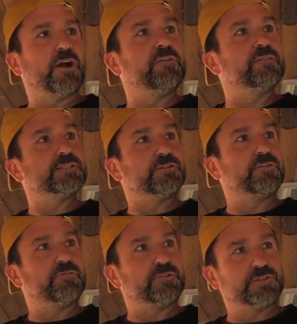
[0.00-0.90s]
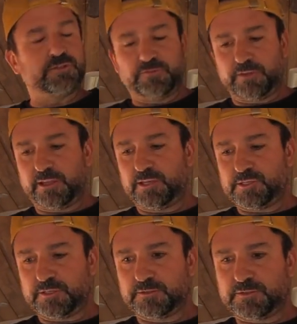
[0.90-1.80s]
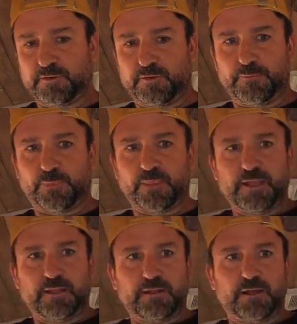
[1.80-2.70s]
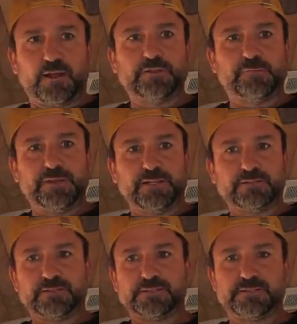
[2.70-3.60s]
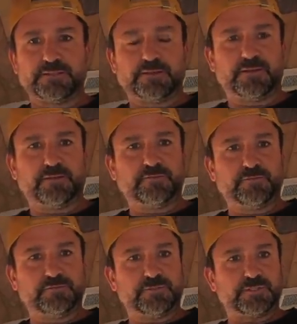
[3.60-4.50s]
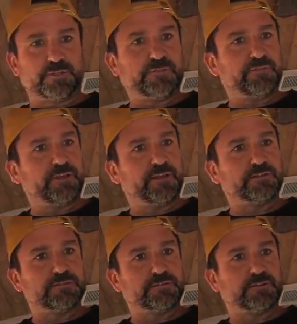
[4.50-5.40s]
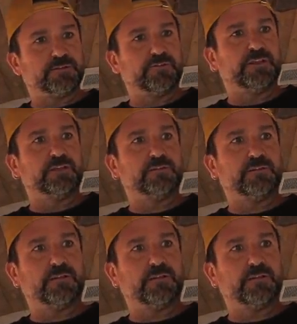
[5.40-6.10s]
RV certification, so all the built is certificate